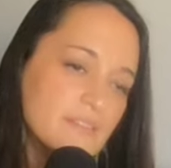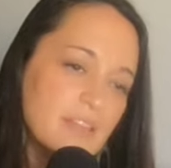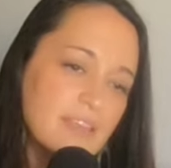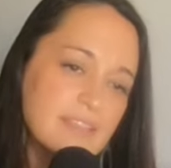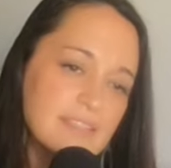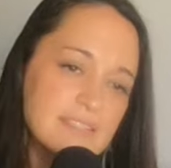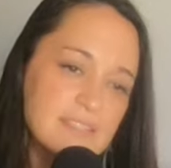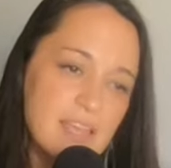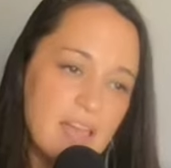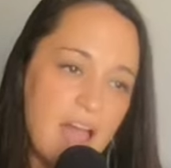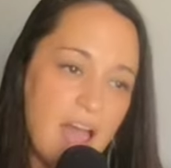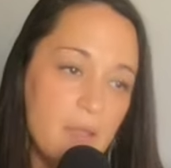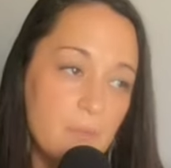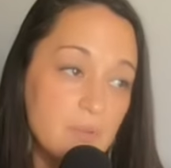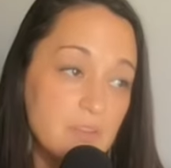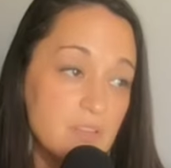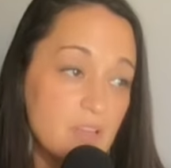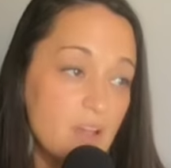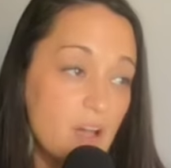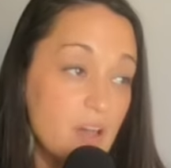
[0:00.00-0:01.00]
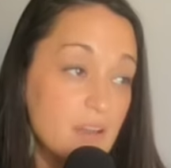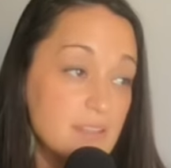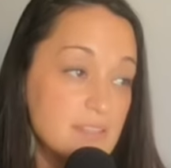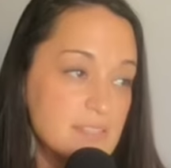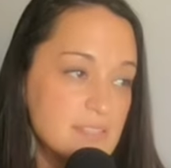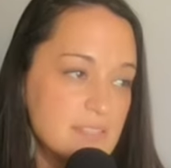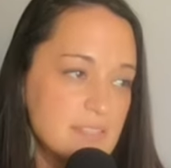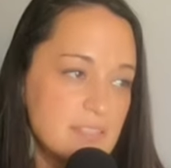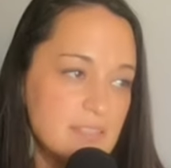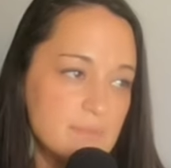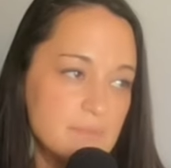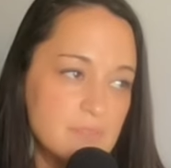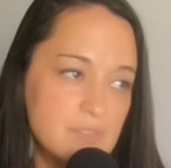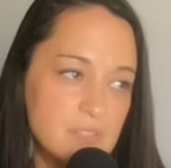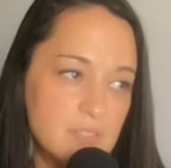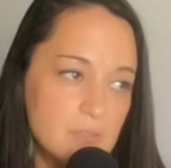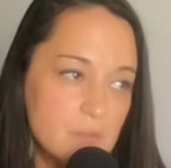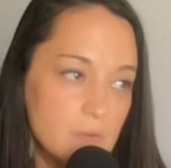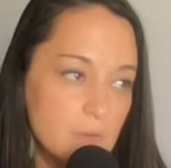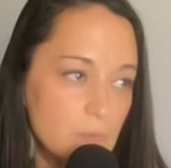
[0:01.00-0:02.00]
like I would honestly
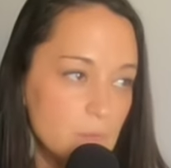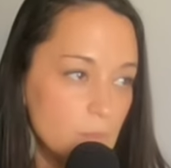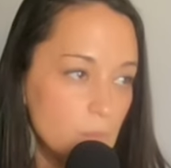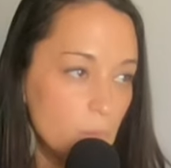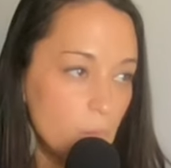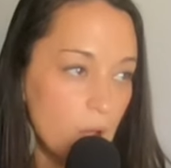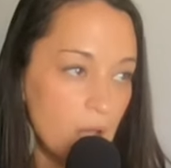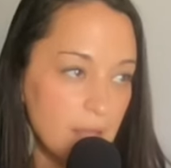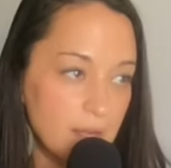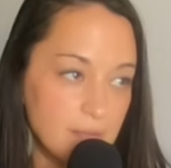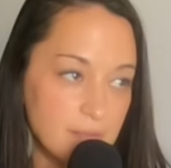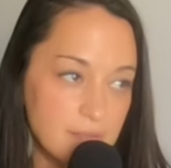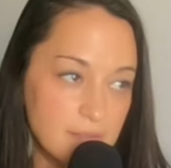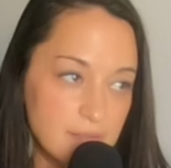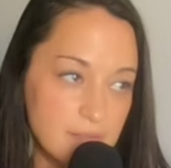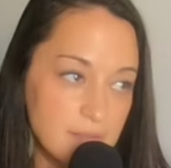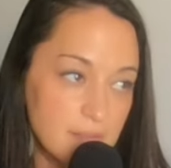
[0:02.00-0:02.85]
do one